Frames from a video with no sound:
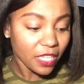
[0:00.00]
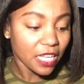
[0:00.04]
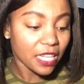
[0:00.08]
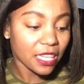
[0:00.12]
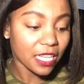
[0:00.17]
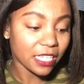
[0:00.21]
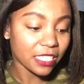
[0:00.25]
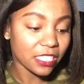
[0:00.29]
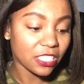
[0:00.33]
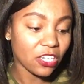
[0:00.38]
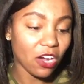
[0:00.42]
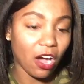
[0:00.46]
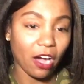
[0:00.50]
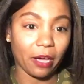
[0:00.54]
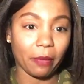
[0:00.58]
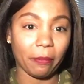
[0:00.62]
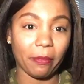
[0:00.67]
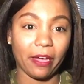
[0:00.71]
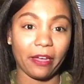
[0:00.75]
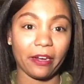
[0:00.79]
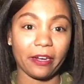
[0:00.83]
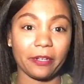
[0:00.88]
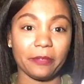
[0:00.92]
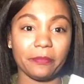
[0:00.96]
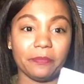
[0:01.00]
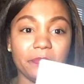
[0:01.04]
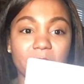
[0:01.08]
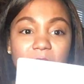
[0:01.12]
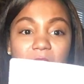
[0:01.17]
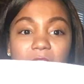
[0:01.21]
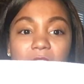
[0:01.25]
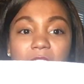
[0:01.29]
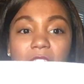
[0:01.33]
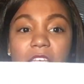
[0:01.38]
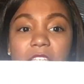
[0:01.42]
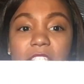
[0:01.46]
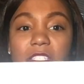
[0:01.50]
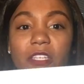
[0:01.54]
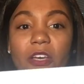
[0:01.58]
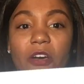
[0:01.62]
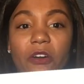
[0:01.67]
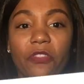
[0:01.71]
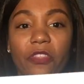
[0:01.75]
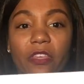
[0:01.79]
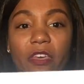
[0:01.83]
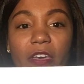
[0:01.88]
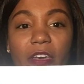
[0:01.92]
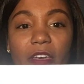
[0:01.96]
let's talk about it.
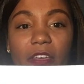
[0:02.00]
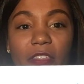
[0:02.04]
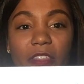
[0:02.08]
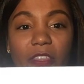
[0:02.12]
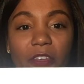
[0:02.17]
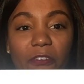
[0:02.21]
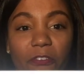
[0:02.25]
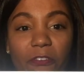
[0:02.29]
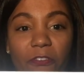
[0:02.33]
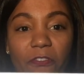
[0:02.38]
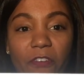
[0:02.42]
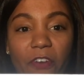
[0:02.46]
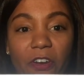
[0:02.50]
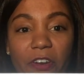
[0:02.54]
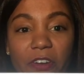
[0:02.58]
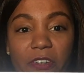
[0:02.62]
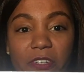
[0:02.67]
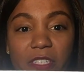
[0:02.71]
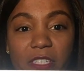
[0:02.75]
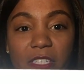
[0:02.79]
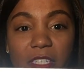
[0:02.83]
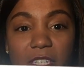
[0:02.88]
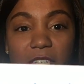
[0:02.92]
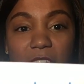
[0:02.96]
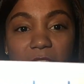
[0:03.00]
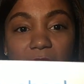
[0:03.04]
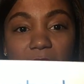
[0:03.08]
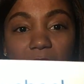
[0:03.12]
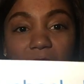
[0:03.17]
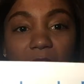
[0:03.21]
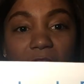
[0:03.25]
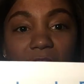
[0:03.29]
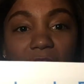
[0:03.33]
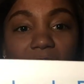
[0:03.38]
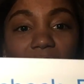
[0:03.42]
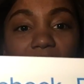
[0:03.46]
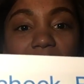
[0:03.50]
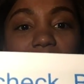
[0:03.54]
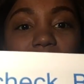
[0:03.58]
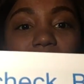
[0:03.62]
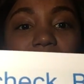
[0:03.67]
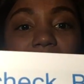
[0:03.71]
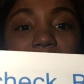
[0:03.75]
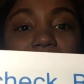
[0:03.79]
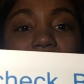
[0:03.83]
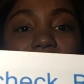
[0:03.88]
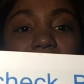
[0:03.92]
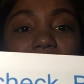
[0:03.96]
So the first thing
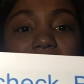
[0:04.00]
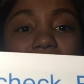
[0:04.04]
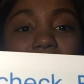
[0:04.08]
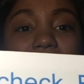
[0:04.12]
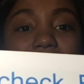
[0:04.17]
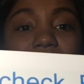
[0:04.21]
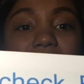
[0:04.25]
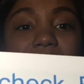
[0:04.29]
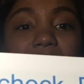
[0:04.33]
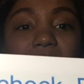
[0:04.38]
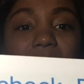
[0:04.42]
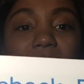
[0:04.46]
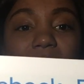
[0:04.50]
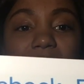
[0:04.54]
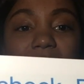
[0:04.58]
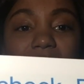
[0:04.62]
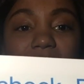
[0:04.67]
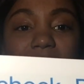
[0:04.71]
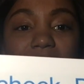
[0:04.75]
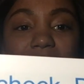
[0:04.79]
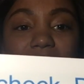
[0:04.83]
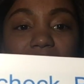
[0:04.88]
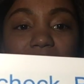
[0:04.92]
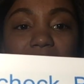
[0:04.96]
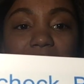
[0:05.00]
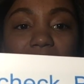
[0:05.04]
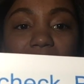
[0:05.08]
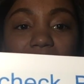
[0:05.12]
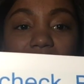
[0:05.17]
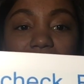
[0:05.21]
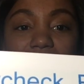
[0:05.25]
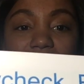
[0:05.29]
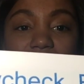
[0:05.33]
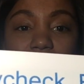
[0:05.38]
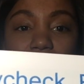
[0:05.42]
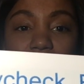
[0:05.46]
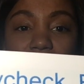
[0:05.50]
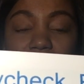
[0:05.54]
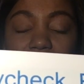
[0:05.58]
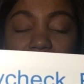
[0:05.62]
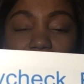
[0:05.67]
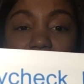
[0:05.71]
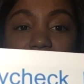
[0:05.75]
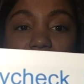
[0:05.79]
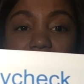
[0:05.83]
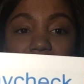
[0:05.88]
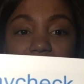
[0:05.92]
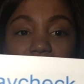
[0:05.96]
on here is
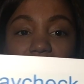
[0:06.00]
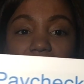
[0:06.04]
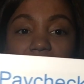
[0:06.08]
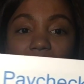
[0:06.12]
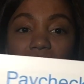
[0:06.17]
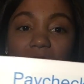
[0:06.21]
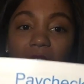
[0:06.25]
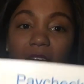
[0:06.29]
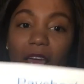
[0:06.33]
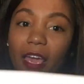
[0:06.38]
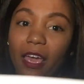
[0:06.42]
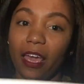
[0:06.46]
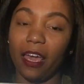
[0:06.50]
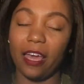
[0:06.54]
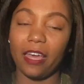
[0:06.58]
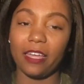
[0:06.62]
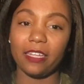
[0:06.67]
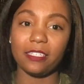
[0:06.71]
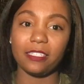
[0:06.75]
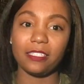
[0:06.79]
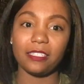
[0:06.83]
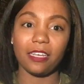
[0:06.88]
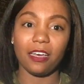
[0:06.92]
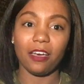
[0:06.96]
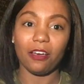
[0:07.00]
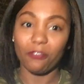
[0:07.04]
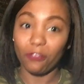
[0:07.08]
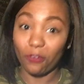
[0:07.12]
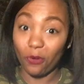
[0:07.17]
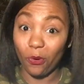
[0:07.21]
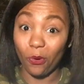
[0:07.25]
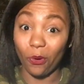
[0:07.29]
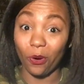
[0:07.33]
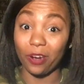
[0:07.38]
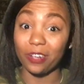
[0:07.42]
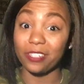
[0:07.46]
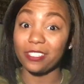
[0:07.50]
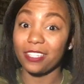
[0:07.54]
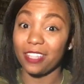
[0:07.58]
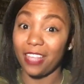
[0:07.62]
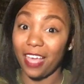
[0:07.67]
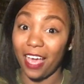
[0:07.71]
expense. And of course,